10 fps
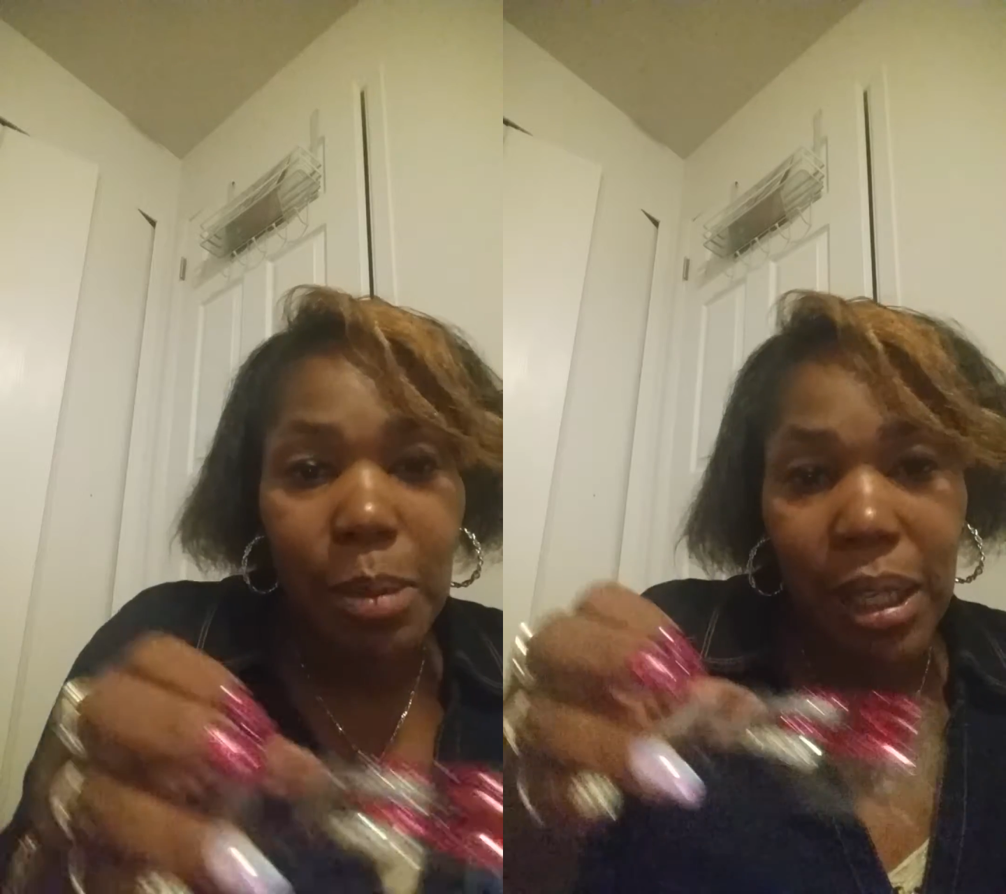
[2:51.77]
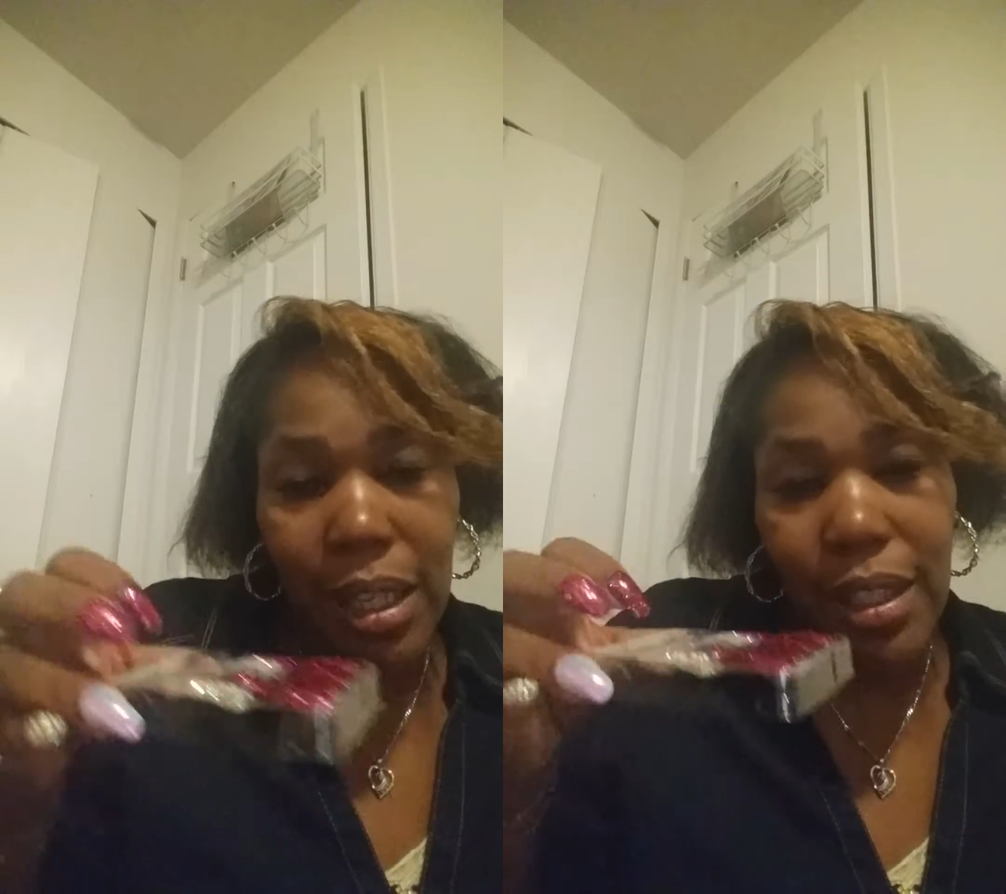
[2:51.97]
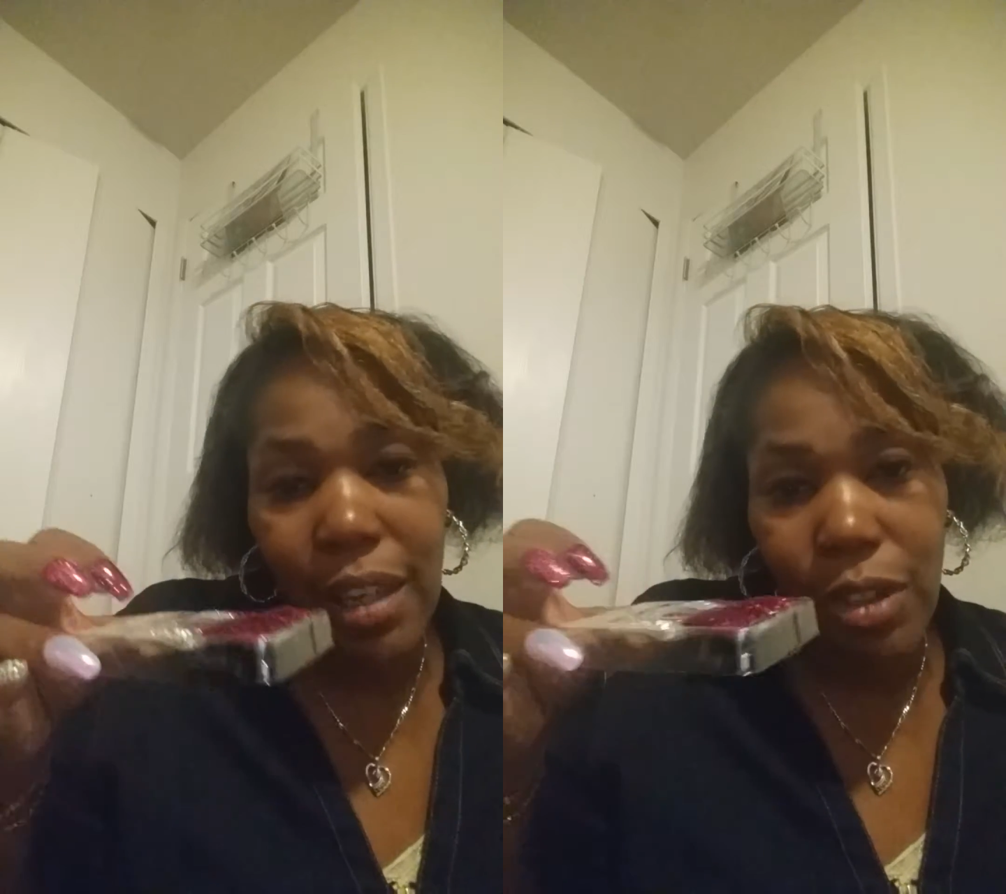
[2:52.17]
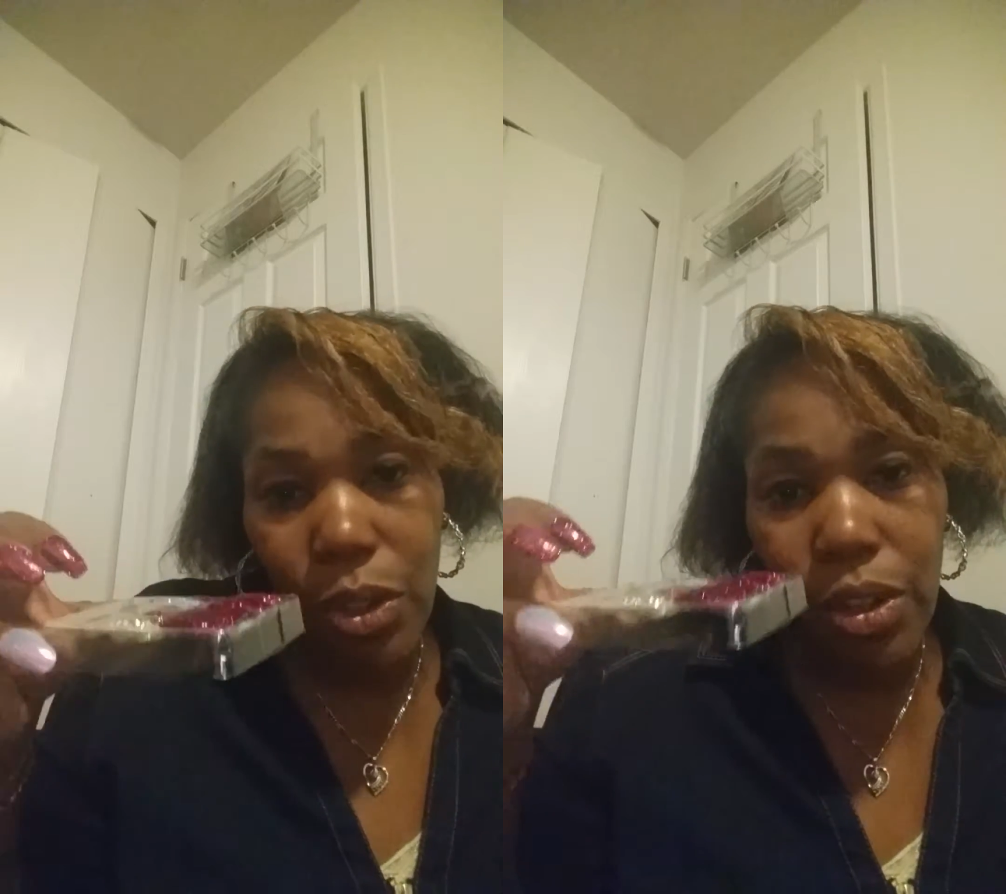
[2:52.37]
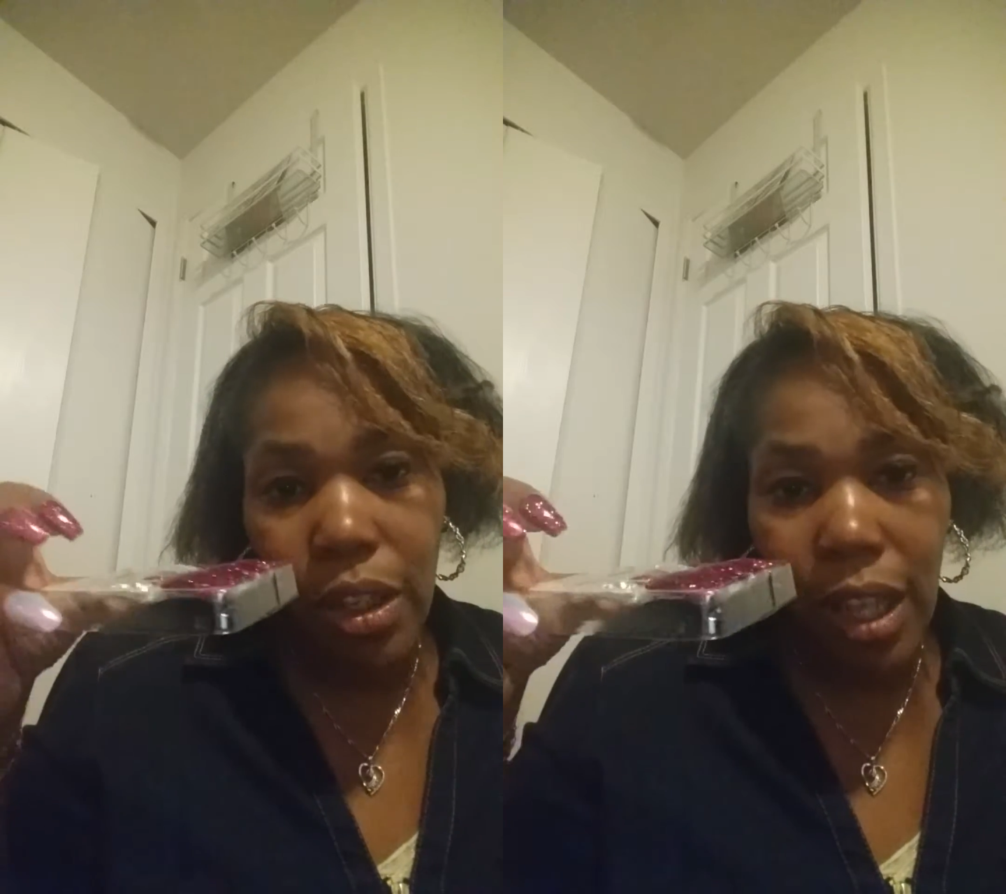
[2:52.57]
because I've
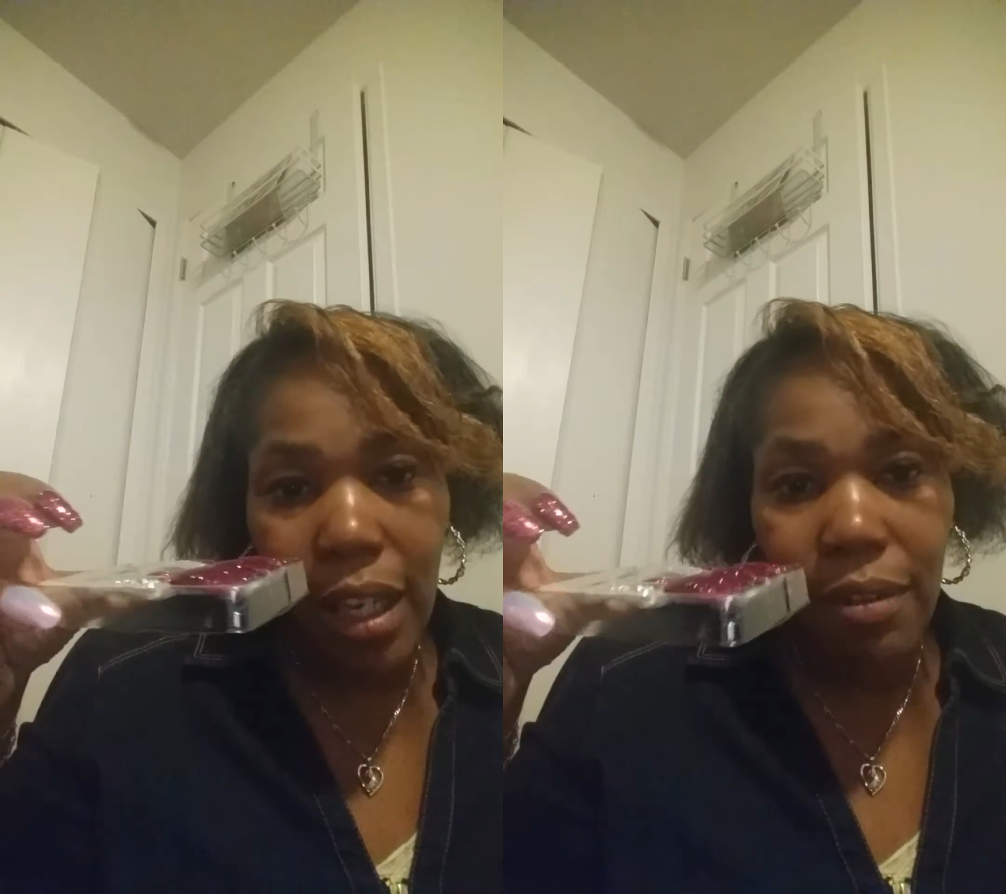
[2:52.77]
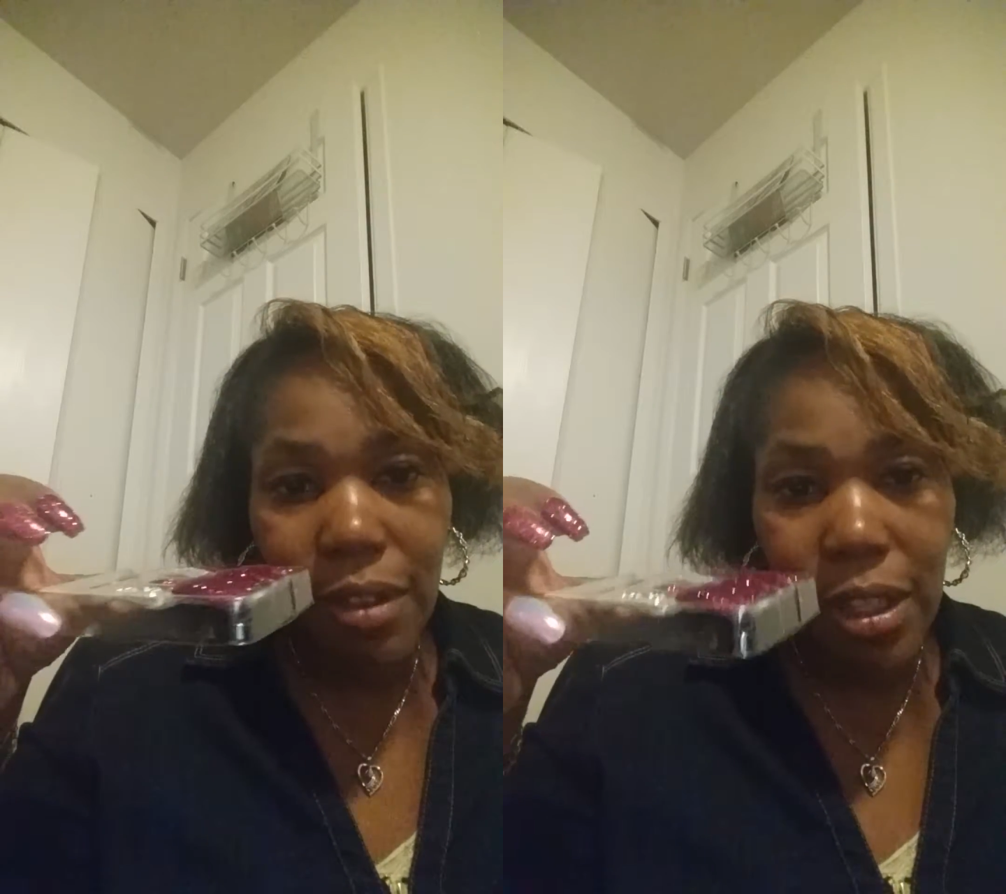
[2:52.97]
used a lot of